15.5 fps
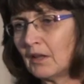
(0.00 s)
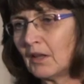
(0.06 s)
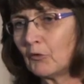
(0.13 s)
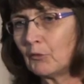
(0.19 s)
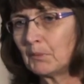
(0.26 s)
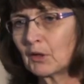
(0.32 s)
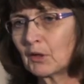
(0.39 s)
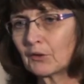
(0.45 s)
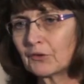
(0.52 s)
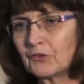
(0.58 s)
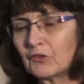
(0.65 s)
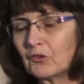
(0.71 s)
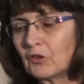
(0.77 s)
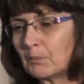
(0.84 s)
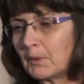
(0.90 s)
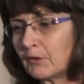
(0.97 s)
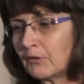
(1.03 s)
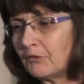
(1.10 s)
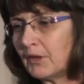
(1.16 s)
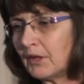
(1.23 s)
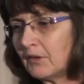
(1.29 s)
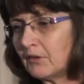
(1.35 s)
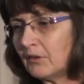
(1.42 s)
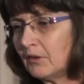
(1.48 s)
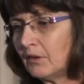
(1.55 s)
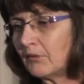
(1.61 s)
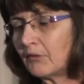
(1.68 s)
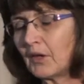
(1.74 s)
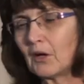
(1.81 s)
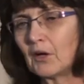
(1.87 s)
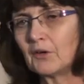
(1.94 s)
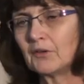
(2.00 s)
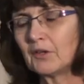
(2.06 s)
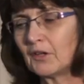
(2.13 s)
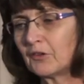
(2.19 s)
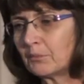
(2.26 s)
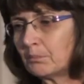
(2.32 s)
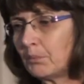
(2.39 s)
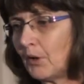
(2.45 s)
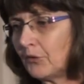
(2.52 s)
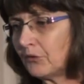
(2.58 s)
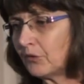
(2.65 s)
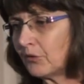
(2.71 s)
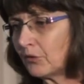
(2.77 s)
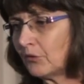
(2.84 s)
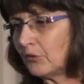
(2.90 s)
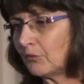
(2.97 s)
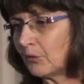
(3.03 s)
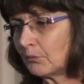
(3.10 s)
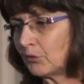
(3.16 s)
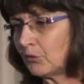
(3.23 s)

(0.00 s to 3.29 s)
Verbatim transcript: They would be considered to be infected if their RNA is positive on